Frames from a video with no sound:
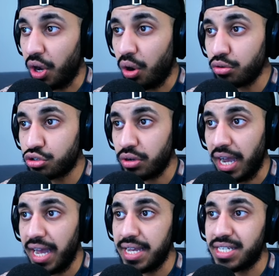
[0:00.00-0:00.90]
It also
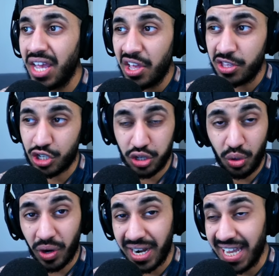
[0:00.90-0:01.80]
has the
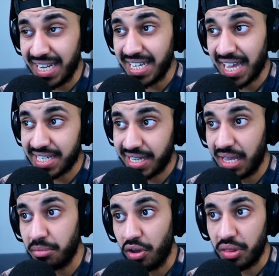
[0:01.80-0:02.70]
slower ADS
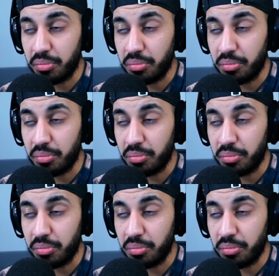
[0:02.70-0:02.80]
time out